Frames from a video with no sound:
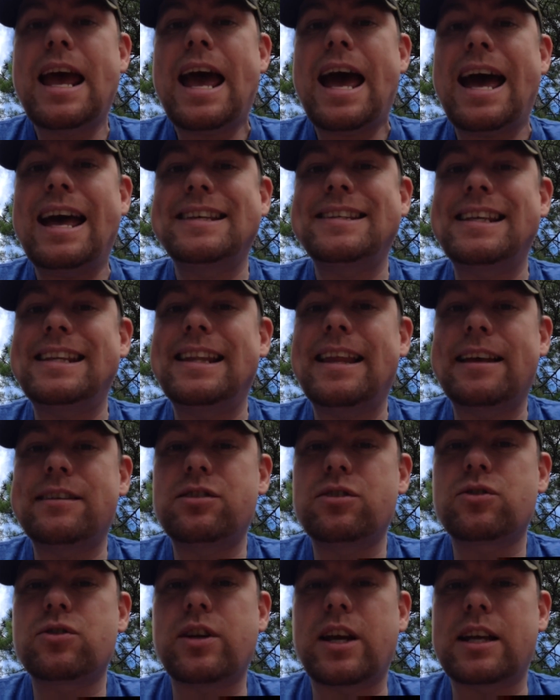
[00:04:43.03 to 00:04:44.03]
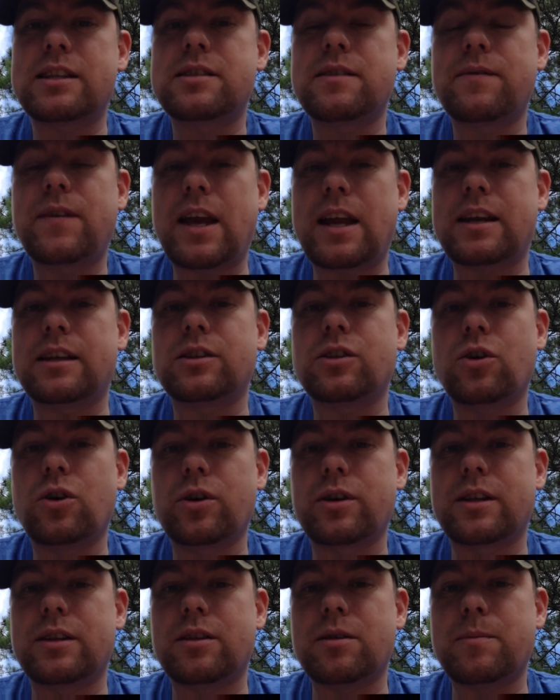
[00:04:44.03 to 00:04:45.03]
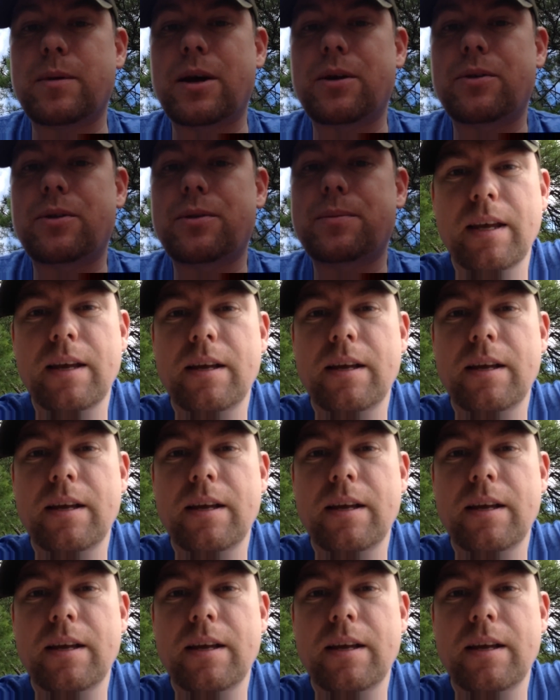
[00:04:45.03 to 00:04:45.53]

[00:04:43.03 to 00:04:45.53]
has a lesser chance of getting the hook in their mouth.